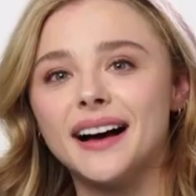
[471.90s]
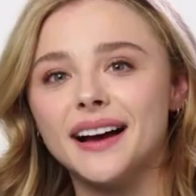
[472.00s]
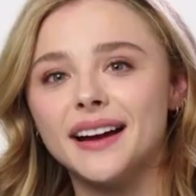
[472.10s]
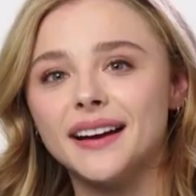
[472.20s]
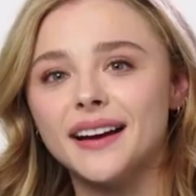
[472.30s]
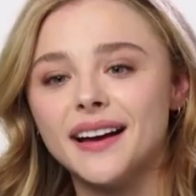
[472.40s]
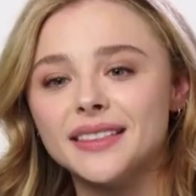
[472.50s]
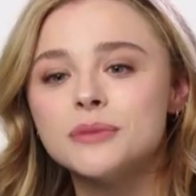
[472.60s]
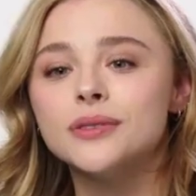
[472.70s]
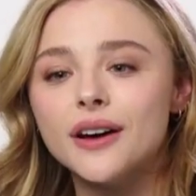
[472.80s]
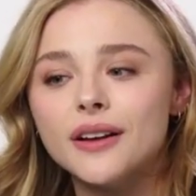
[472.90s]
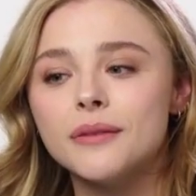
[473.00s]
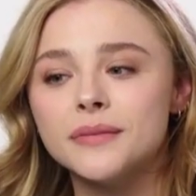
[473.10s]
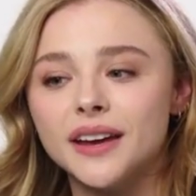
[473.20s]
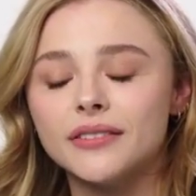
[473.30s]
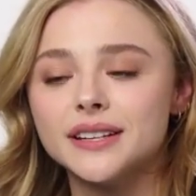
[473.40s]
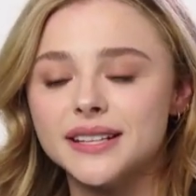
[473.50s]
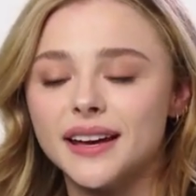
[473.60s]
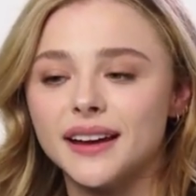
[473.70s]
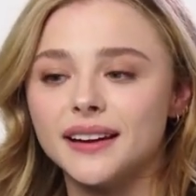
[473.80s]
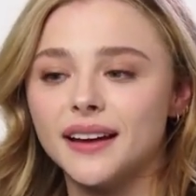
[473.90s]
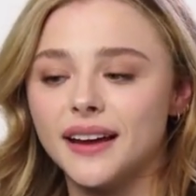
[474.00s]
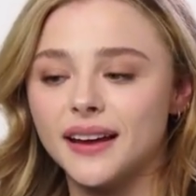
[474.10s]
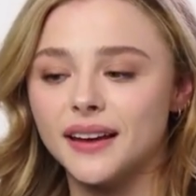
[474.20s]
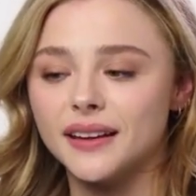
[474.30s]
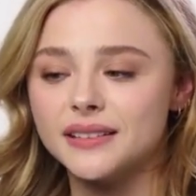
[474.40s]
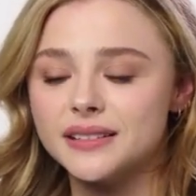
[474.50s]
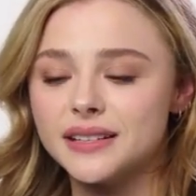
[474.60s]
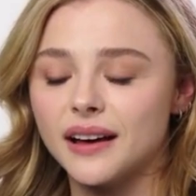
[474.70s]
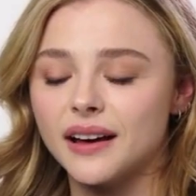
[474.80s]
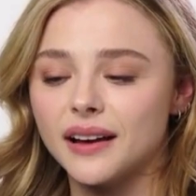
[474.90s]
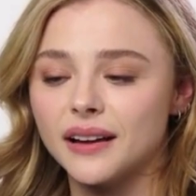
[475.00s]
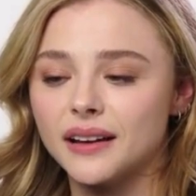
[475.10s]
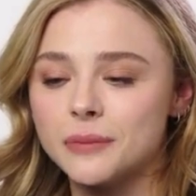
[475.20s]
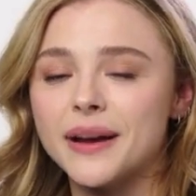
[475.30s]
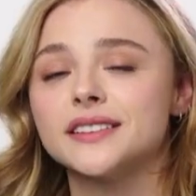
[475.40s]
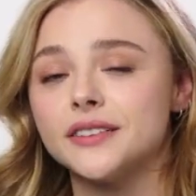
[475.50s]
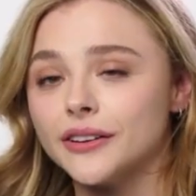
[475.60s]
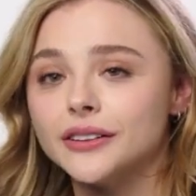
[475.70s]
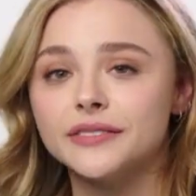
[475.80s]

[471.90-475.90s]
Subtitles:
I had the blood on me every day, and I got a bacterial